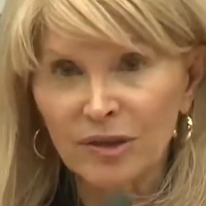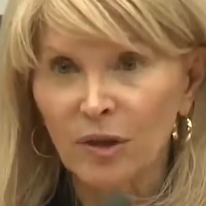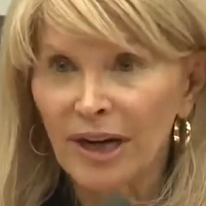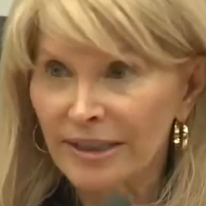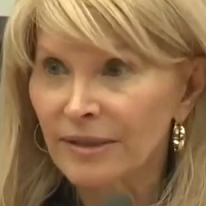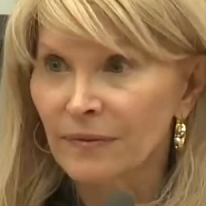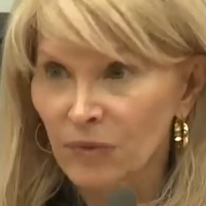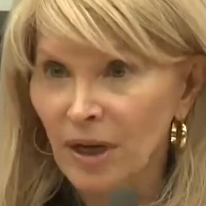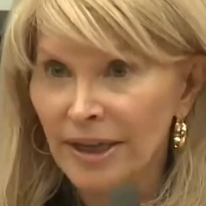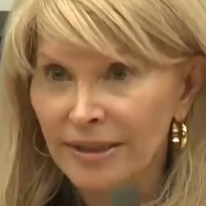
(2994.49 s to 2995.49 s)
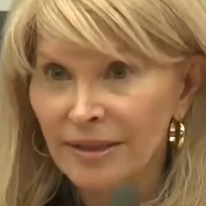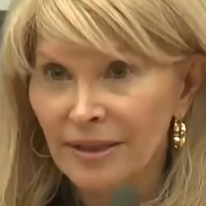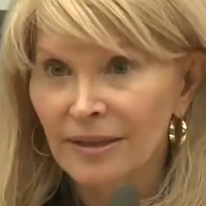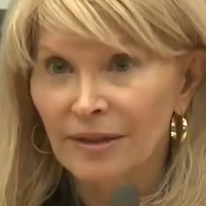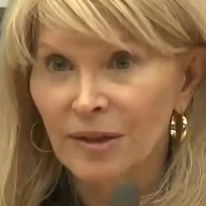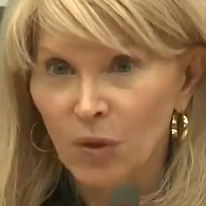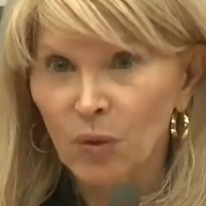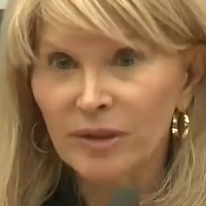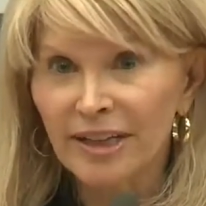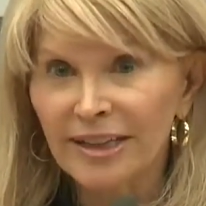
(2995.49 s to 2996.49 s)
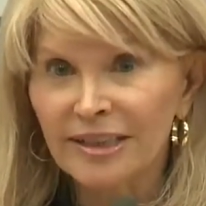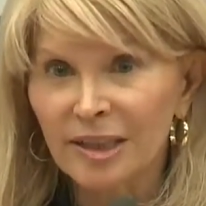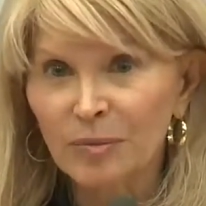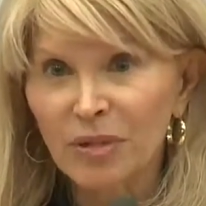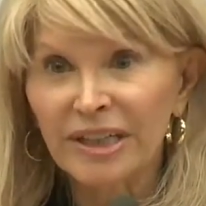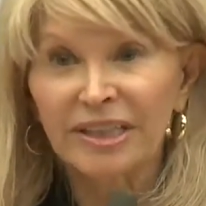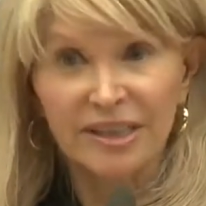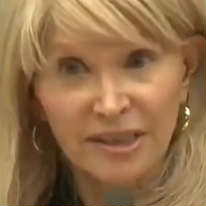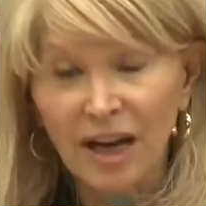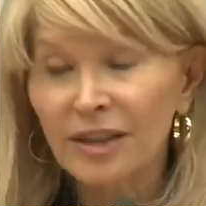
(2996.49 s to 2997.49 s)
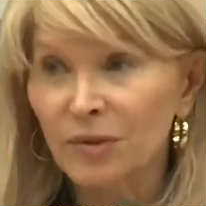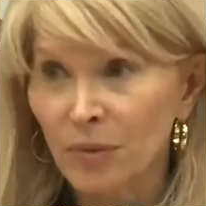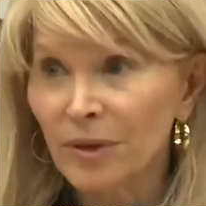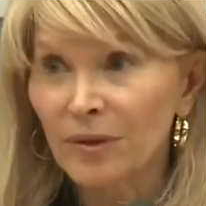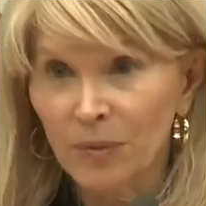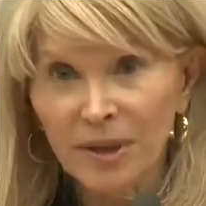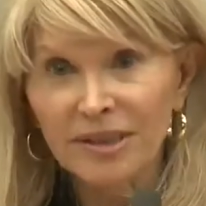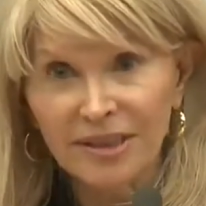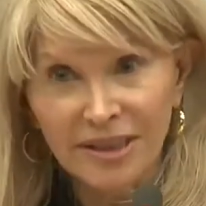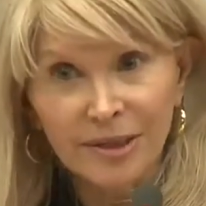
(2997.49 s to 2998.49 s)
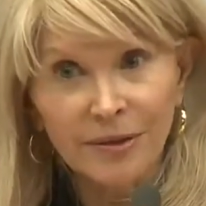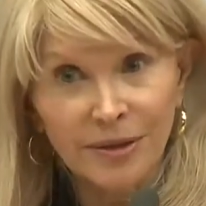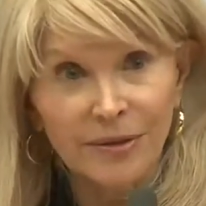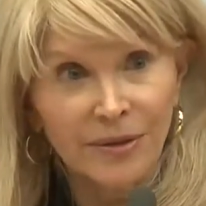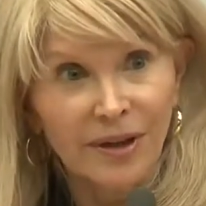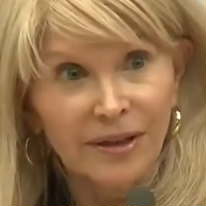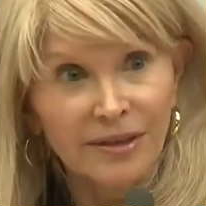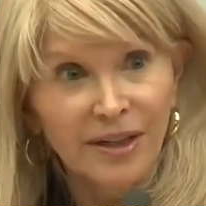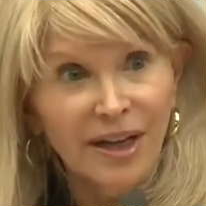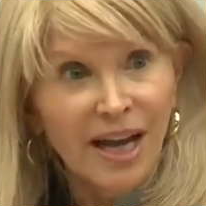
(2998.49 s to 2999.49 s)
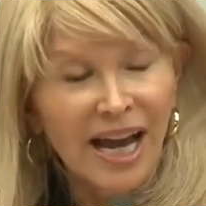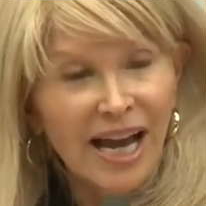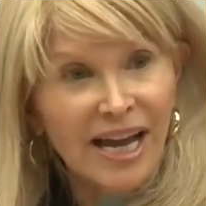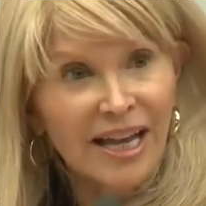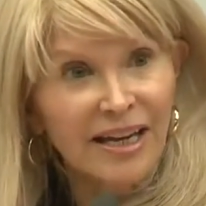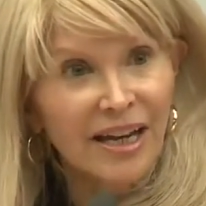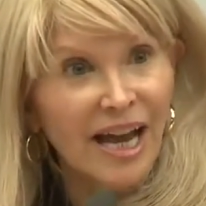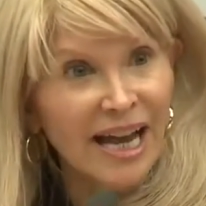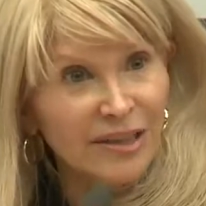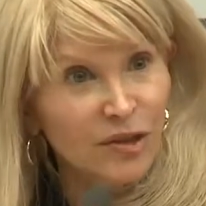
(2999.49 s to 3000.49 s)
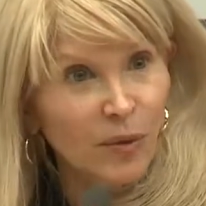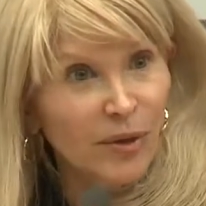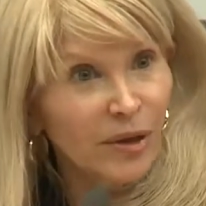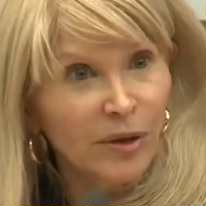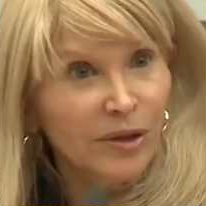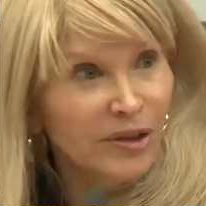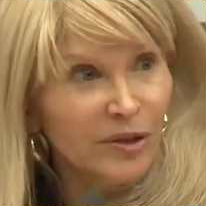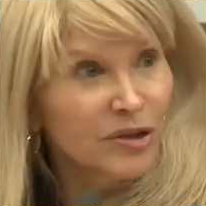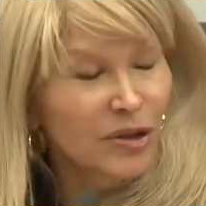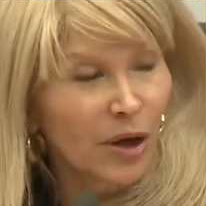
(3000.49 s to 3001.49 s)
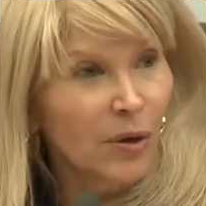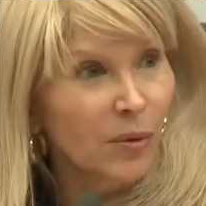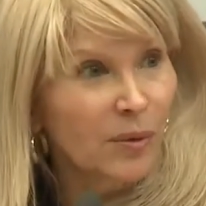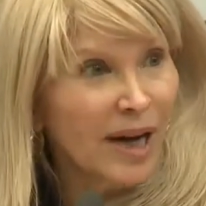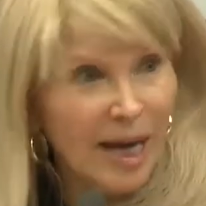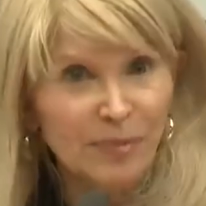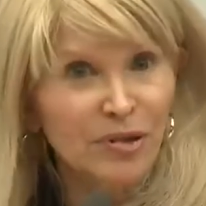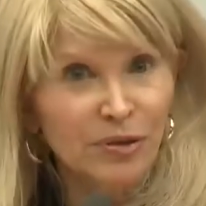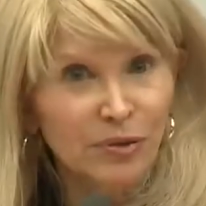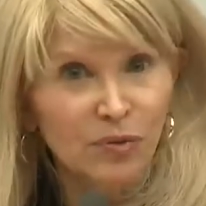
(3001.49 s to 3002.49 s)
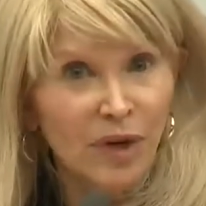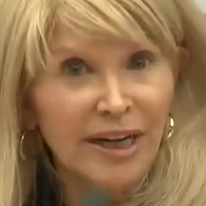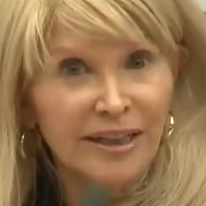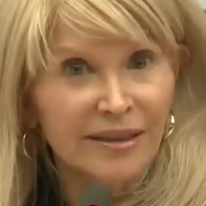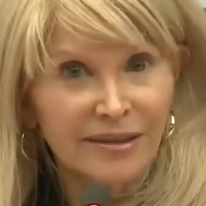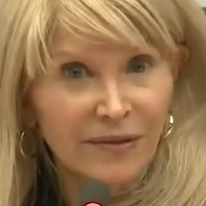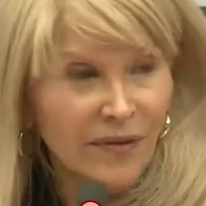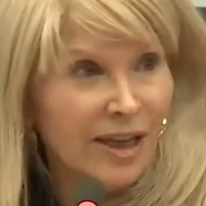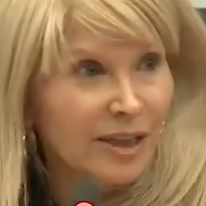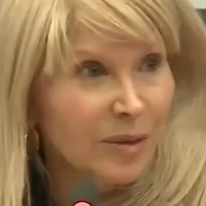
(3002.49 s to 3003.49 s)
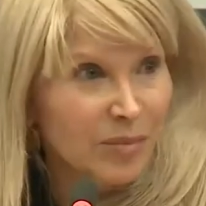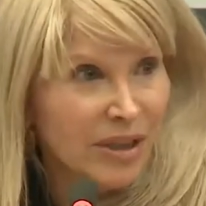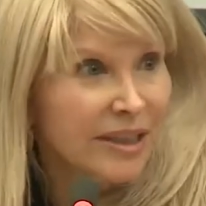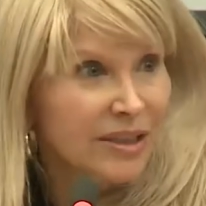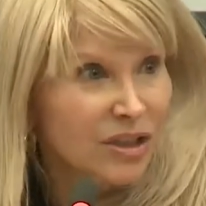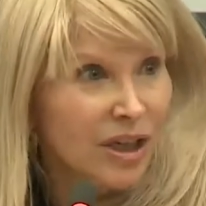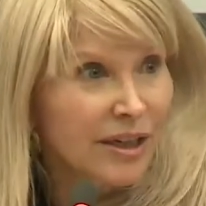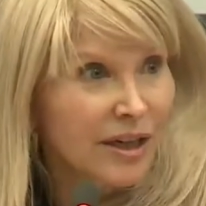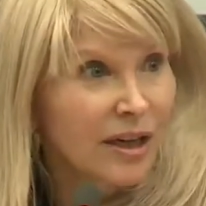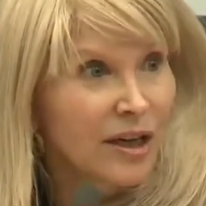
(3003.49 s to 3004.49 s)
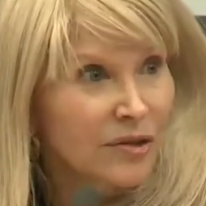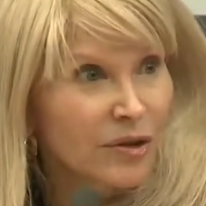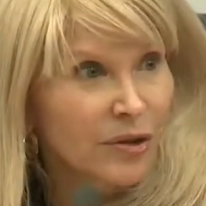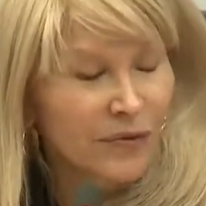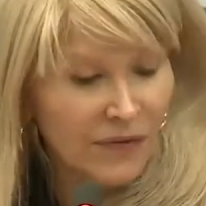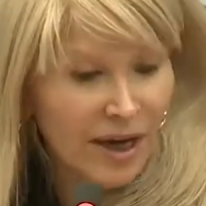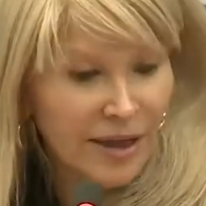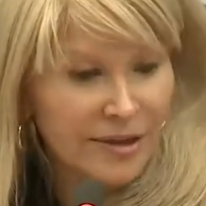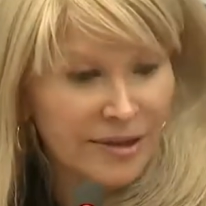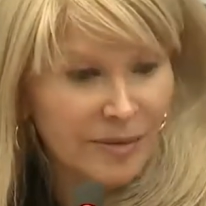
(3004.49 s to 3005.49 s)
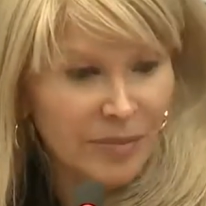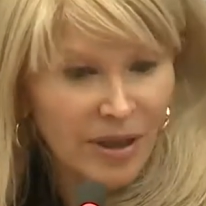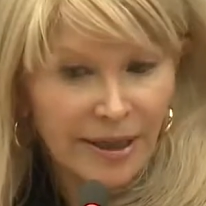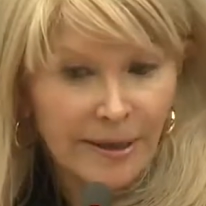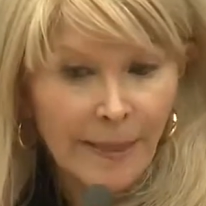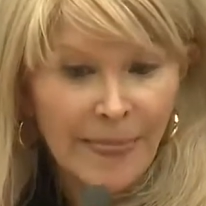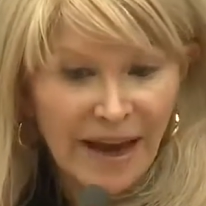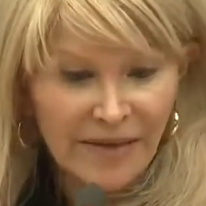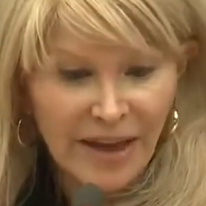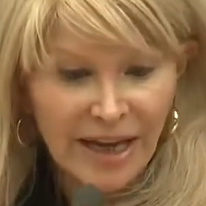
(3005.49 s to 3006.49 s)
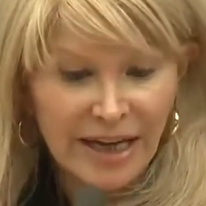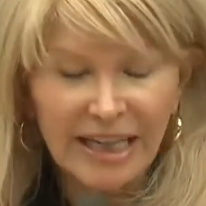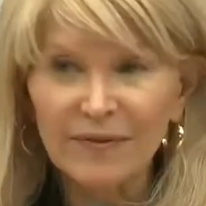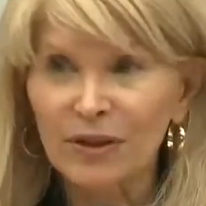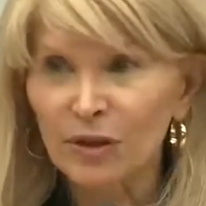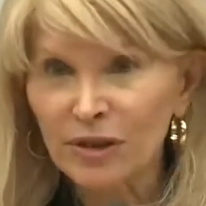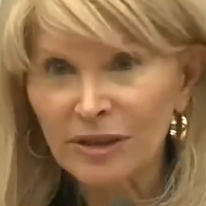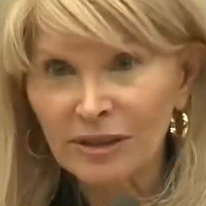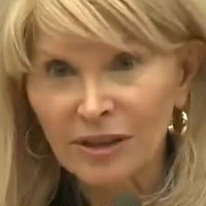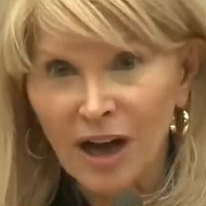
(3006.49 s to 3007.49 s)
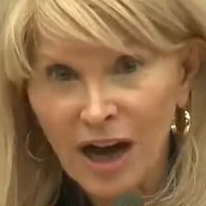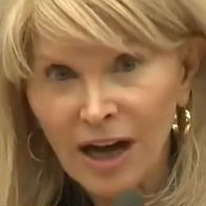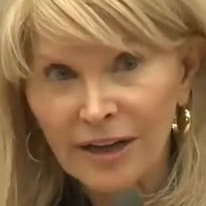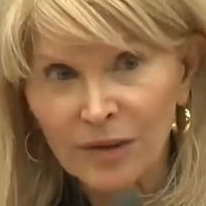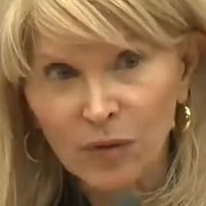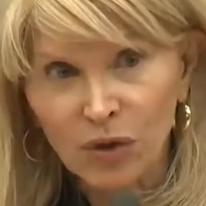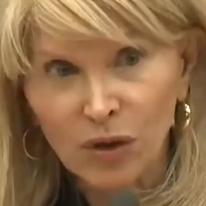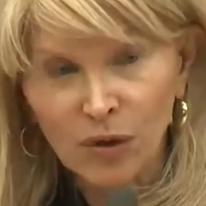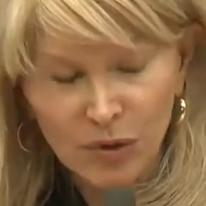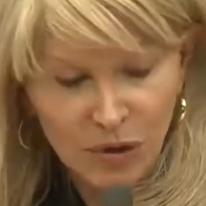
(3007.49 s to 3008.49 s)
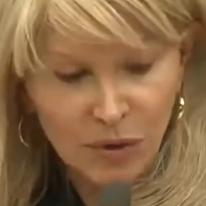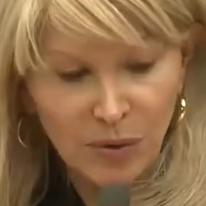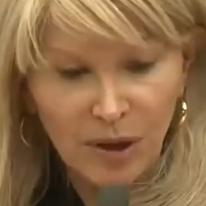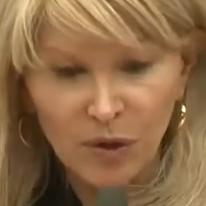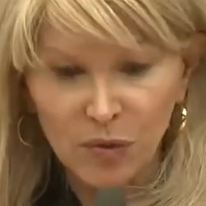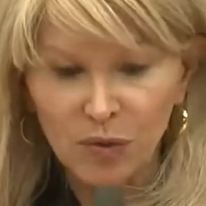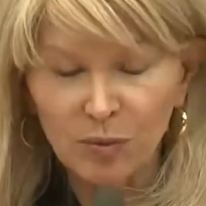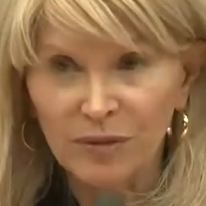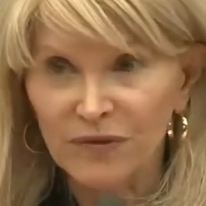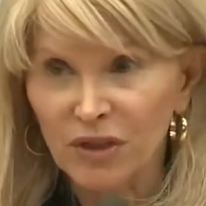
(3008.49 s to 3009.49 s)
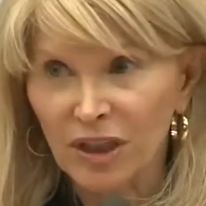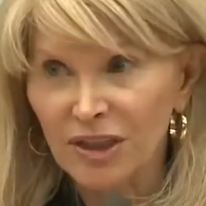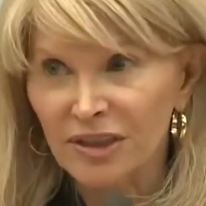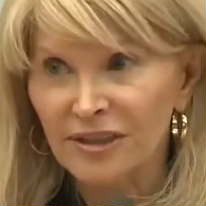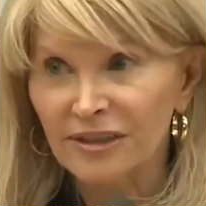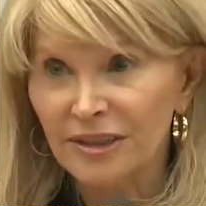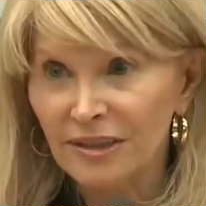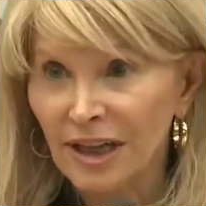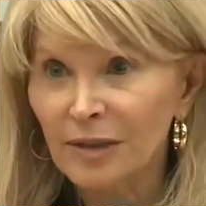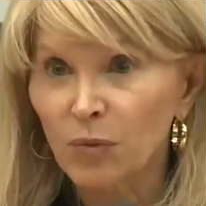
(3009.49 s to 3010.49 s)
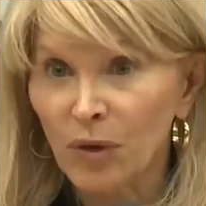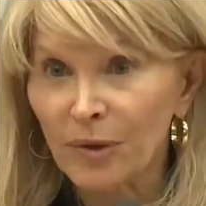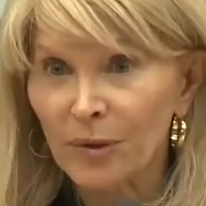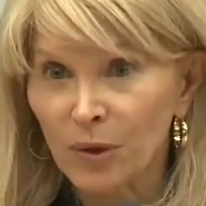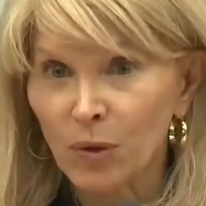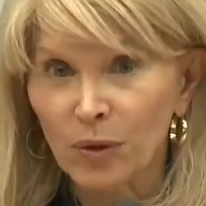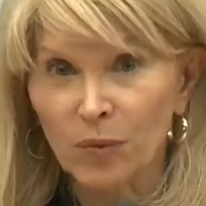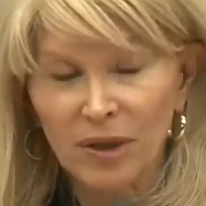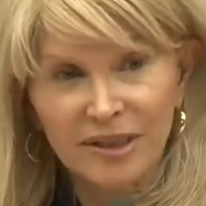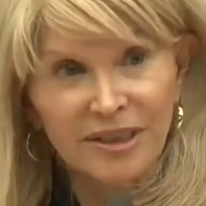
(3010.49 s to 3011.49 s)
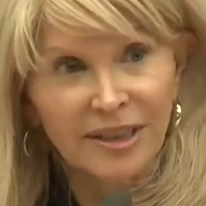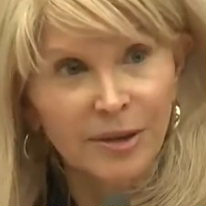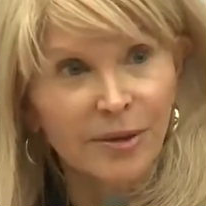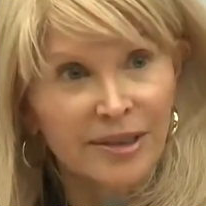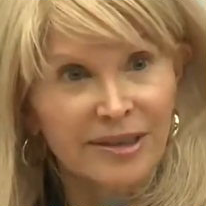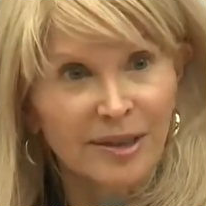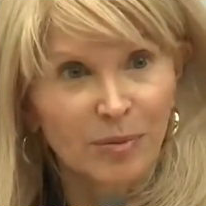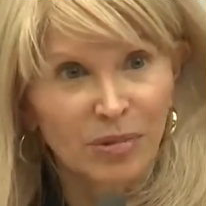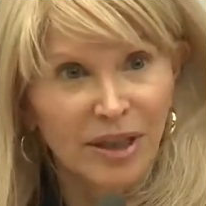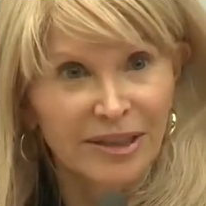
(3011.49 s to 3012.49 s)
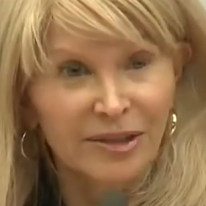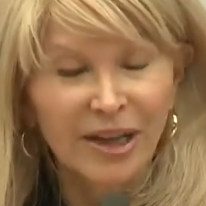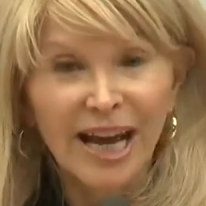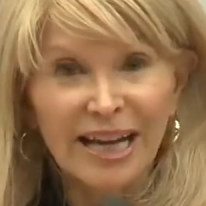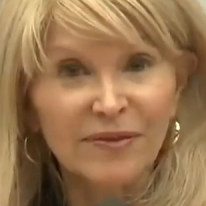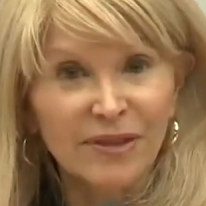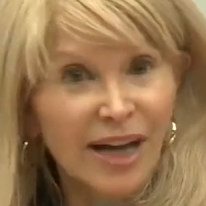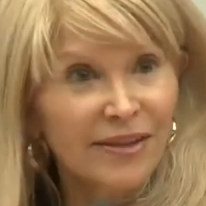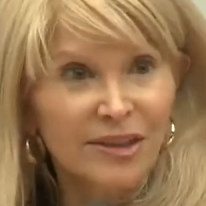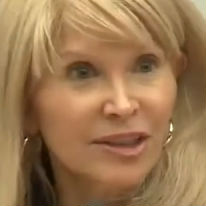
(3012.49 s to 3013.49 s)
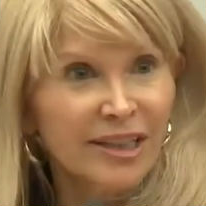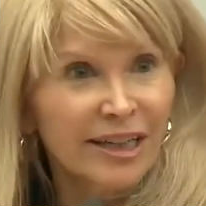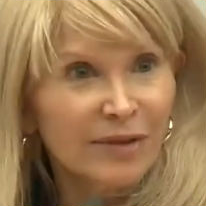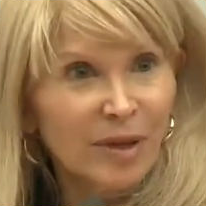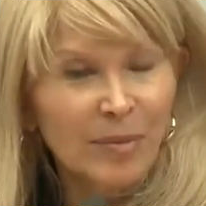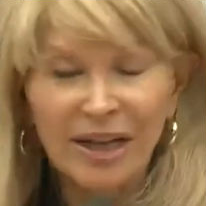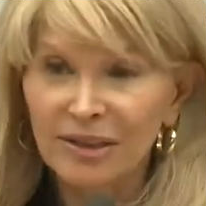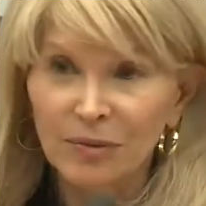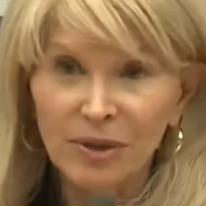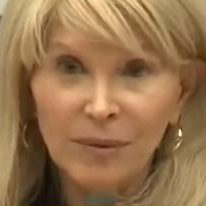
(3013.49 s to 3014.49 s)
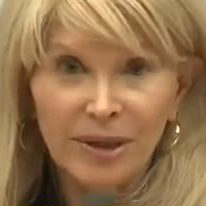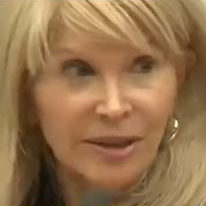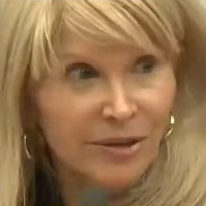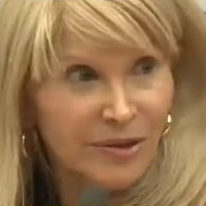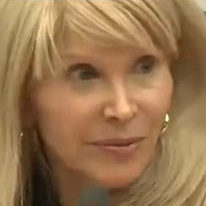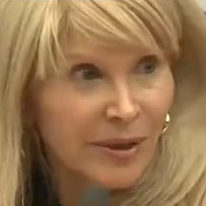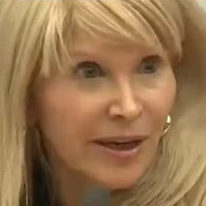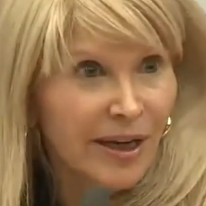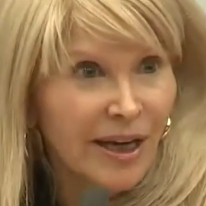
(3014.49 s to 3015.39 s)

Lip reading: are as of right. The court takes the complaint and decides whether it wants to hear it or not. And so there's no absolute right to file a complaint in China. So you file this complaint, and then if it looks a little odd, it will go to a group of judges that decide whether the court wants to hear this complaint. And if not, they'll just hand it right back to you. We don't want to hear this one.